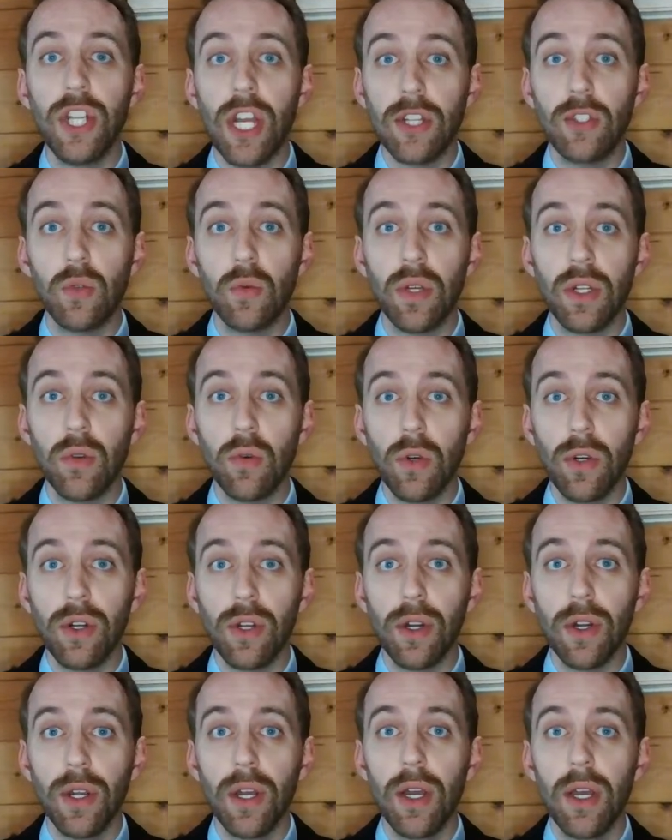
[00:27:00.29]
Jesuit
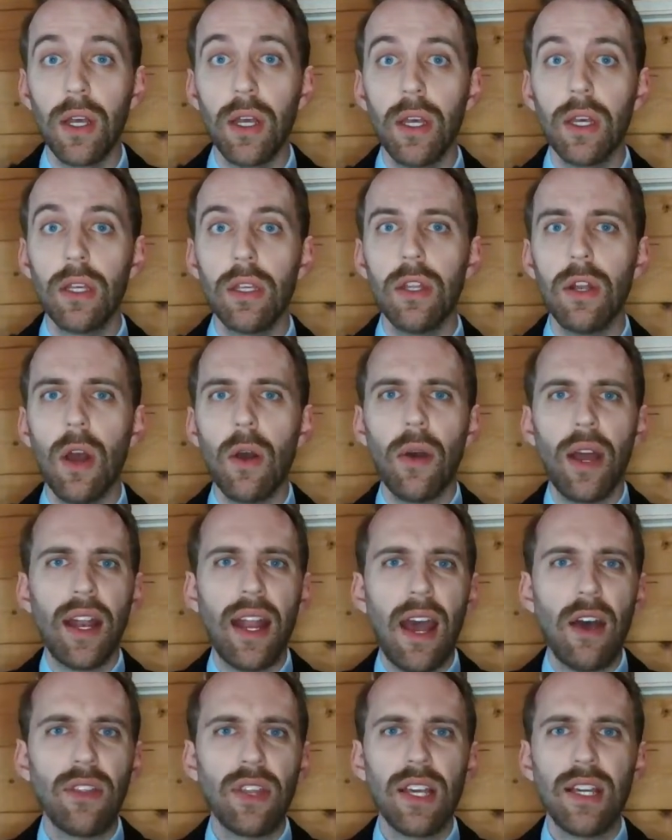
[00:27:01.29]
order, you know, and
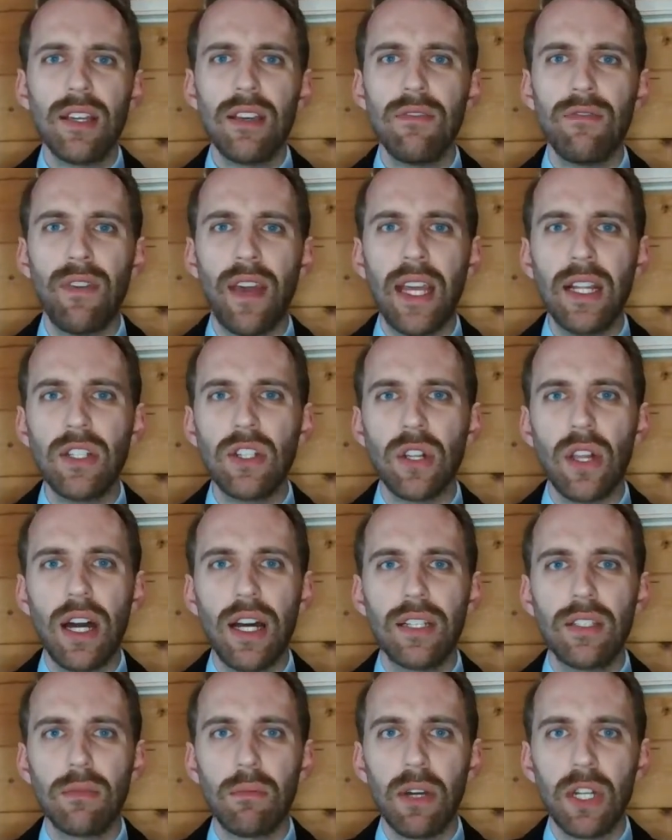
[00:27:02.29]
how they
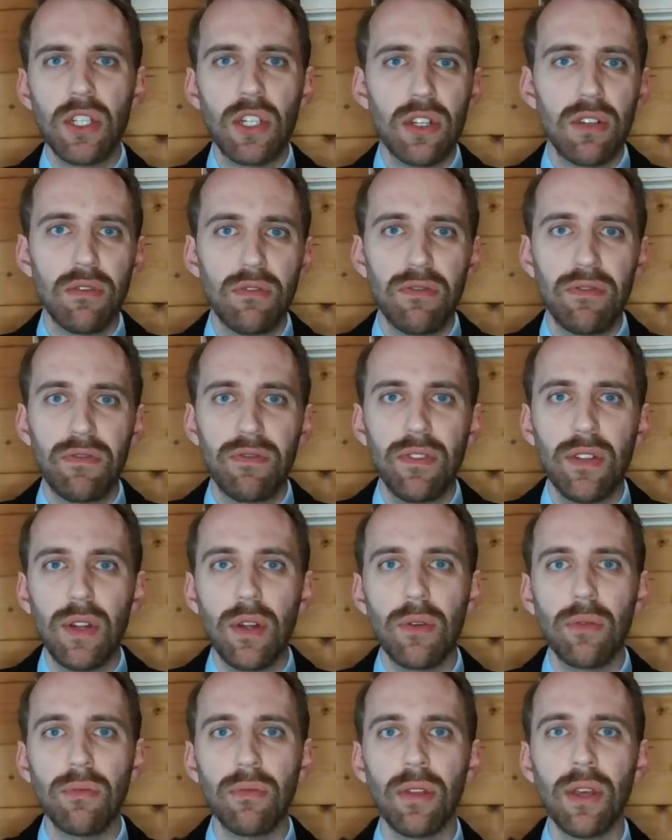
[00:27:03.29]
evangelized much of, you
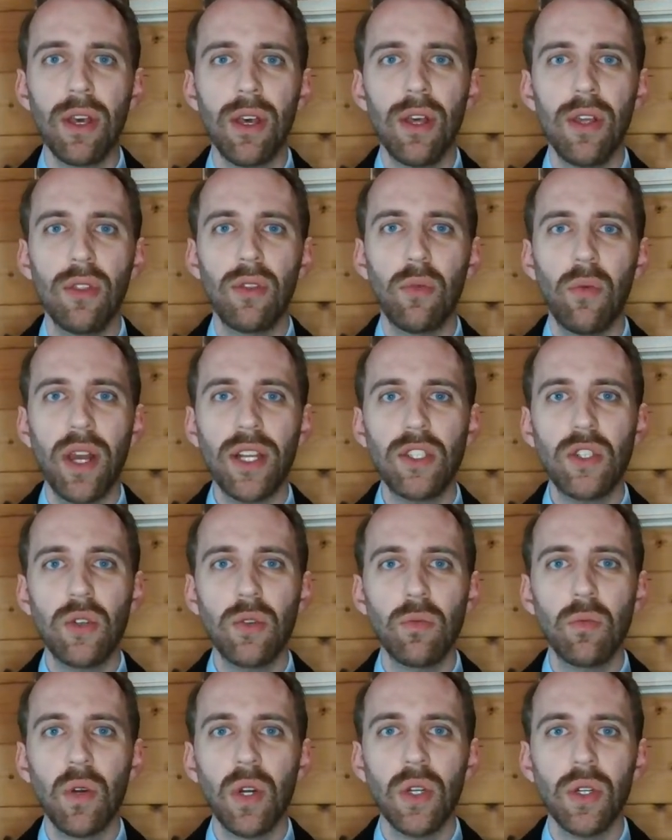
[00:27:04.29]
know, the
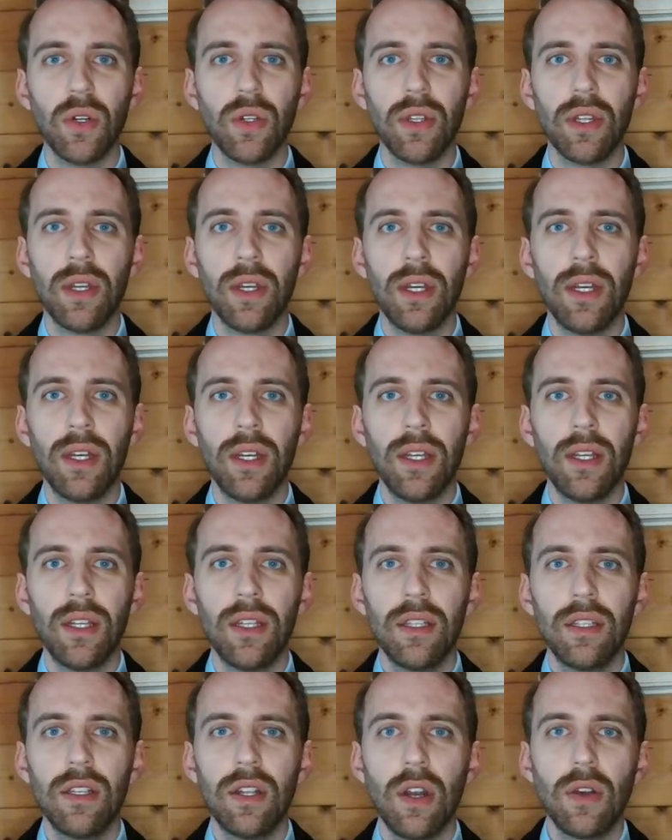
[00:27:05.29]
Western world.
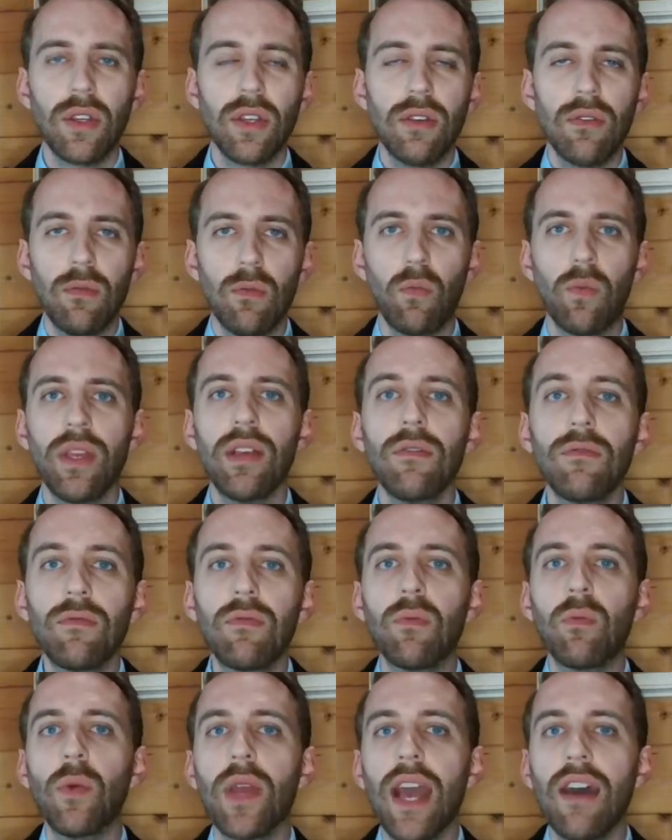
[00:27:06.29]
You know,
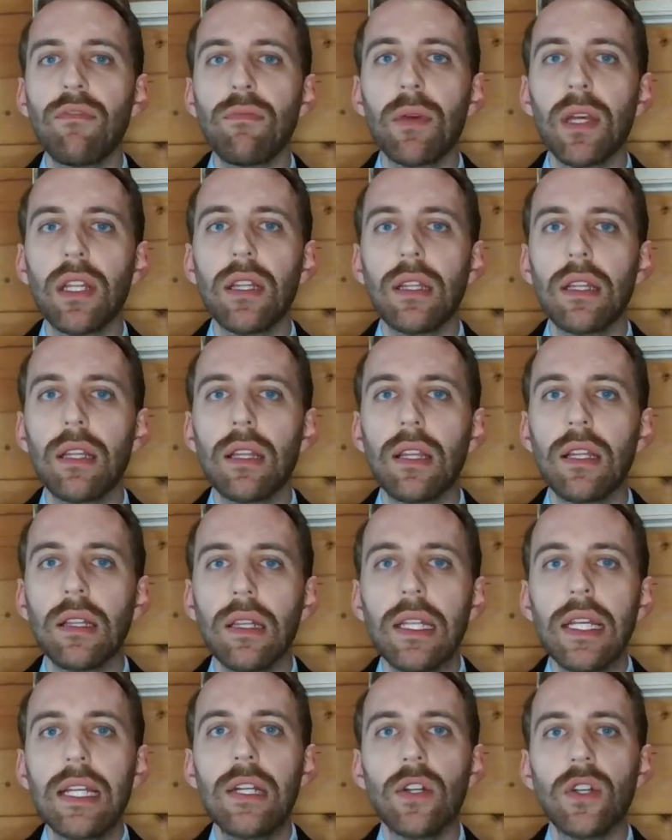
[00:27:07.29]
we have been the
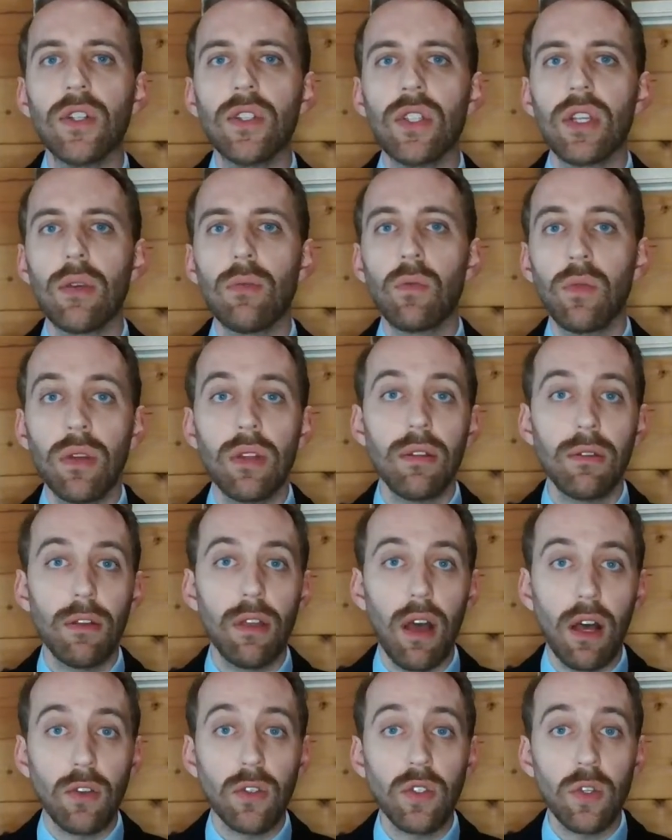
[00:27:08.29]
leaders, and we
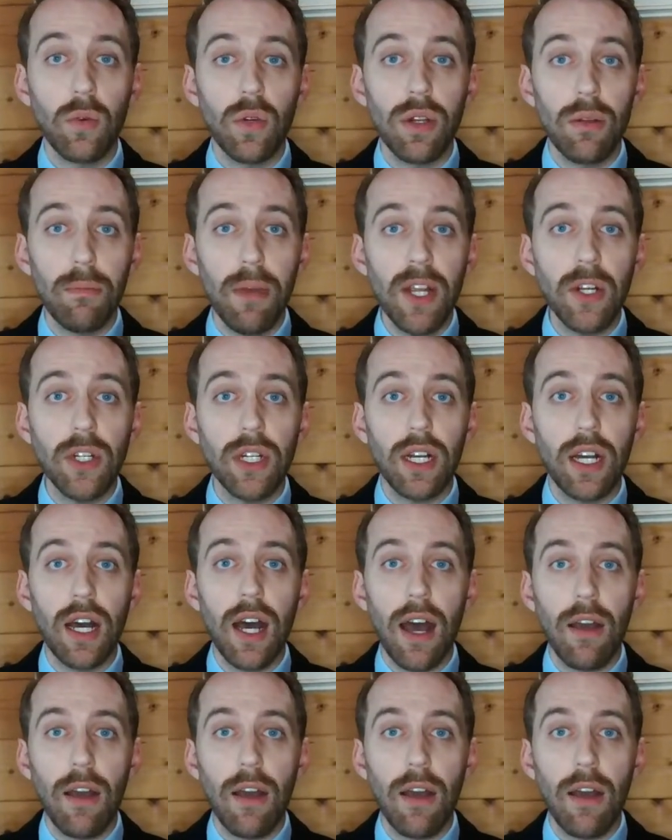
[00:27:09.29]
also in America.